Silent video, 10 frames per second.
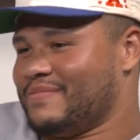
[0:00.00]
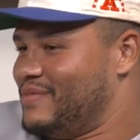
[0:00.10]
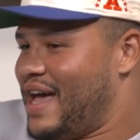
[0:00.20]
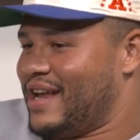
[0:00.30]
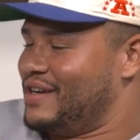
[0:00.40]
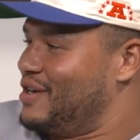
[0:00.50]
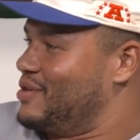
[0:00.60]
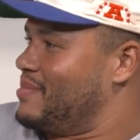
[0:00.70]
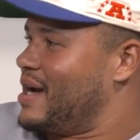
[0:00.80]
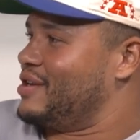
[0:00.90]
had a
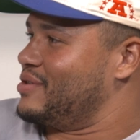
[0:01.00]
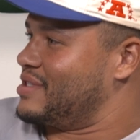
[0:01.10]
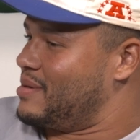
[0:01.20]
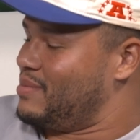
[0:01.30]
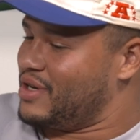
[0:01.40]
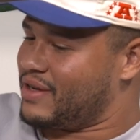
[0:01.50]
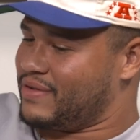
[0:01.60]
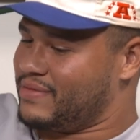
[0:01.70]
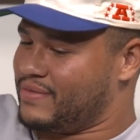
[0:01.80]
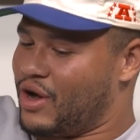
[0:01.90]
note, my nose in a
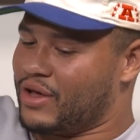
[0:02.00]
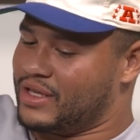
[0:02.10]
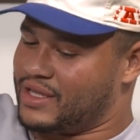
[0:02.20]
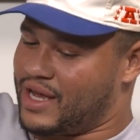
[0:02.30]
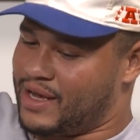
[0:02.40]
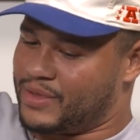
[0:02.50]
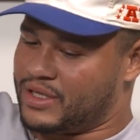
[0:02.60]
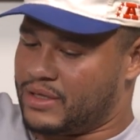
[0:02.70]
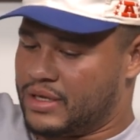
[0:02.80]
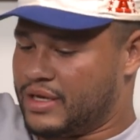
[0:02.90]
book all the time,
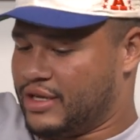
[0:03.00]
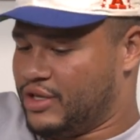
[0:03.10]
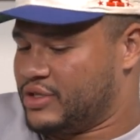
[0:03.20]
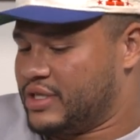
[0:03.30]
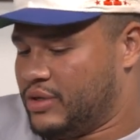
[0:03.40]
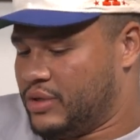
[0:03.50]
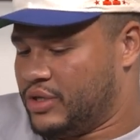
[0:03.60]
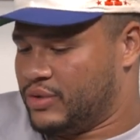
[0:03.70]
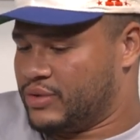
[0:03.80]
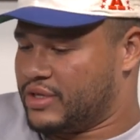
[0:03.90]
and, you know, still
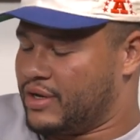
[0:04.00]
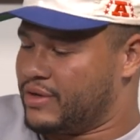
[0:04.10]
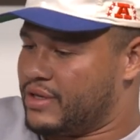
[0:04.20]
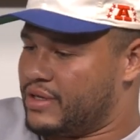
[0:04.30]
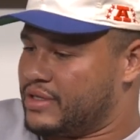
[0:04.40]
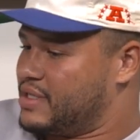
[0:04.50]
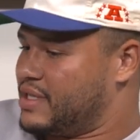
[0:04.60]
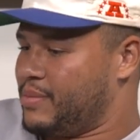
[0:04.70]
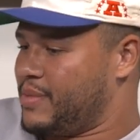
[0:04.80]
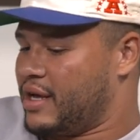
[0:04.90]
do. So it's
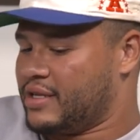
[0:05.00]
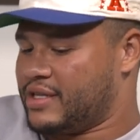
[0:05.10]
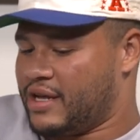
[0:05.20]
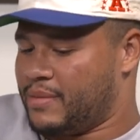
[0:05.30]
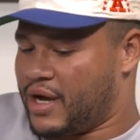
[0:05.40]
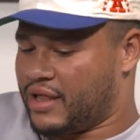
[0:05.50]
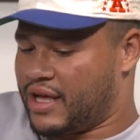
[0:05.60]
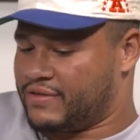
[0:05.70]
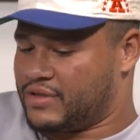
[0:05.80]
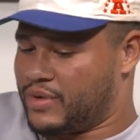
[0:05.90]
helped me out a ton in my
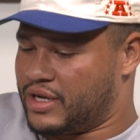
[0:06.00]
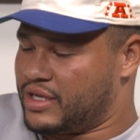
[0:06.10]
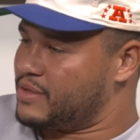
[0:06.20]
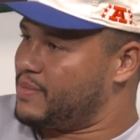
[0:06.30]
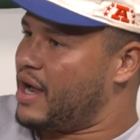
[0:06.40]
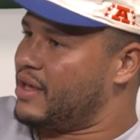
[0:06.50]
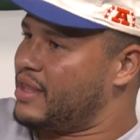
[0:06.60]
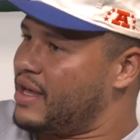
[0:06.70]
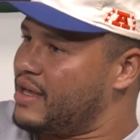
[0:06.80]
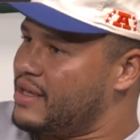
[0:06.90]
life. So I want to inspire
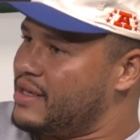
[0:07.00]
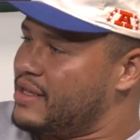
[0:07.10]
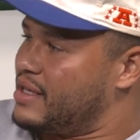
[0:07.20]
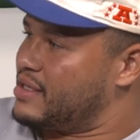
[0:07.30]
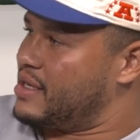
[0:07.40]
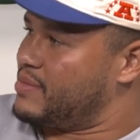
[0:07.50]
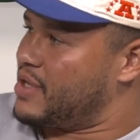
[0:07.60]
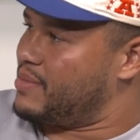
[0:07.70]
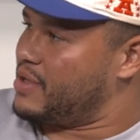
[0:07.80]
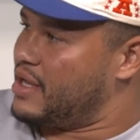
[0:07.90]
that same
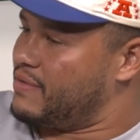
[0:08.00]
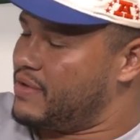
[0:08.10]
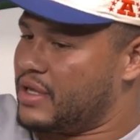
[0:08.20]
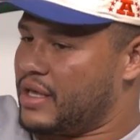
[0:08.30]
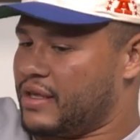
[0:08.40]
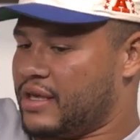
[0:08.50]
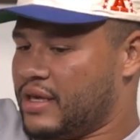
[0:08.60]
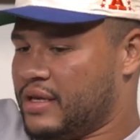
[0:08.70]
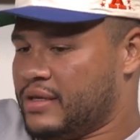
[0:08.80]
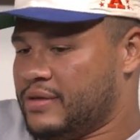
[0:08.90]
type of love in
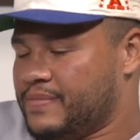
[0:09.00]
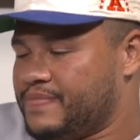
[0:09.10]
kids.